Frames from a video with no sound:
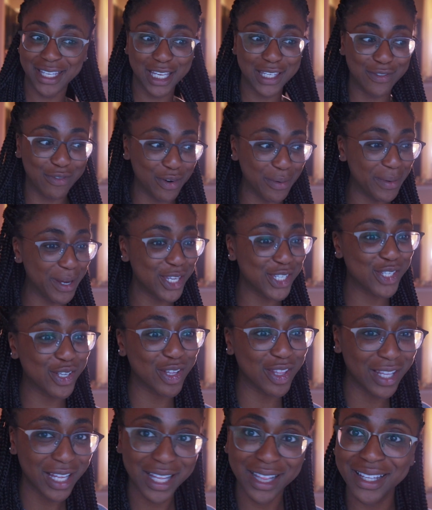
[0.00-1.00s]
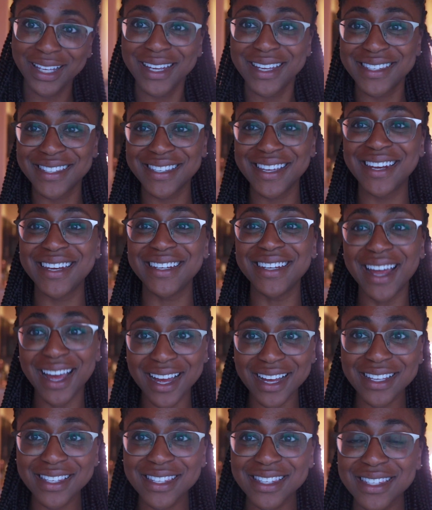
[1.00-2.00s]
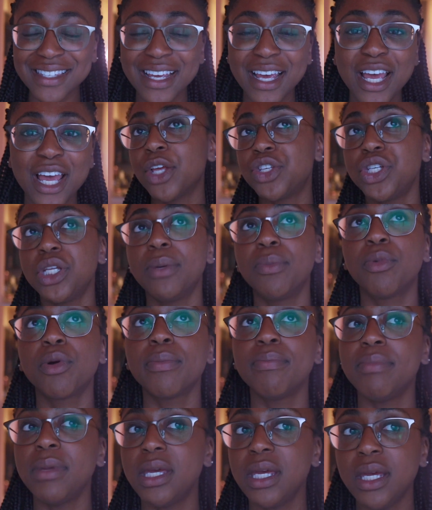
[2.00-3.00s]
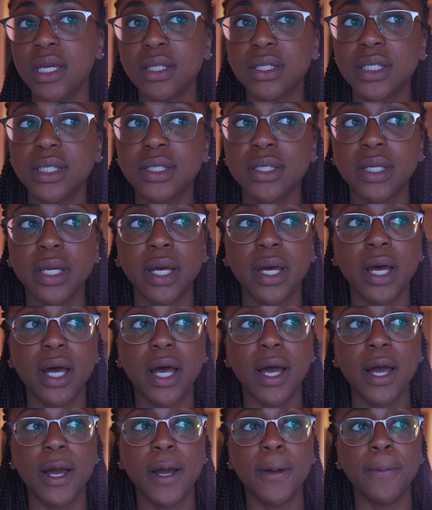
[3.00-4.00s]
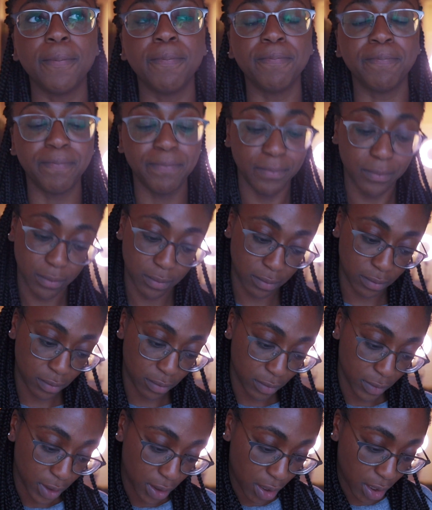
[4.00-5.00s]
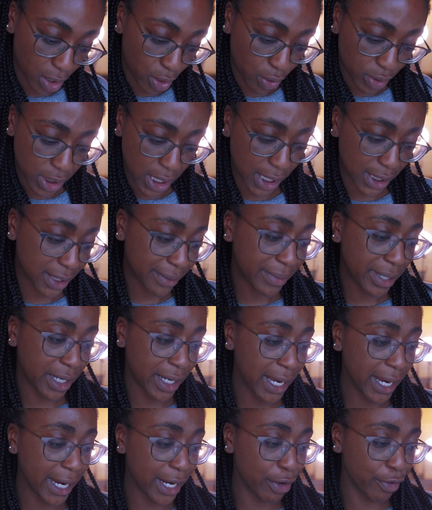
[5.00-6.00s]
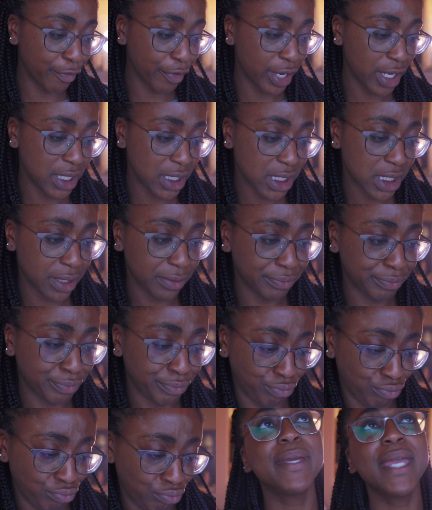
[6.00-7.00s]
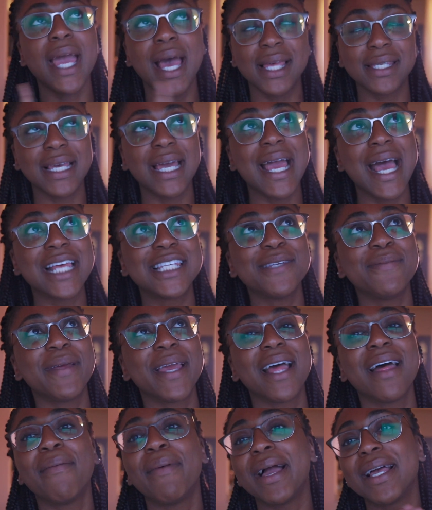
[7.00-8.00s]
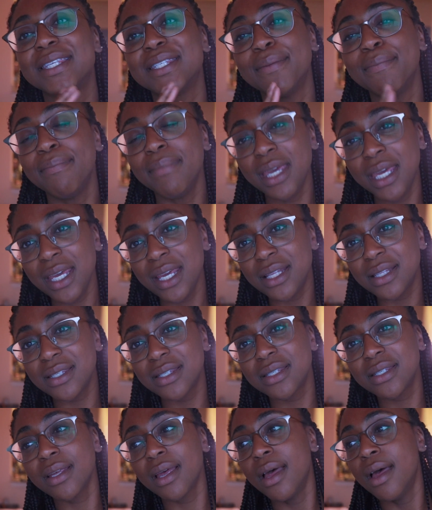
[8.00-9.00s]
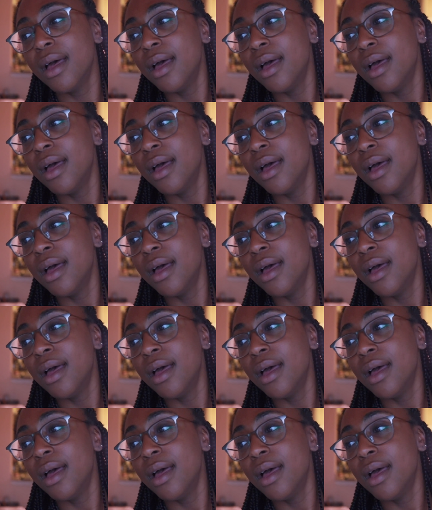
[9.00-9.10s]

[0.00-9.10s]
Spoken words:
things for me? So luckily he said yes. Just needed more meats. Girl, who's texting me? I got no friends. Yes, I asked him to get like some meats,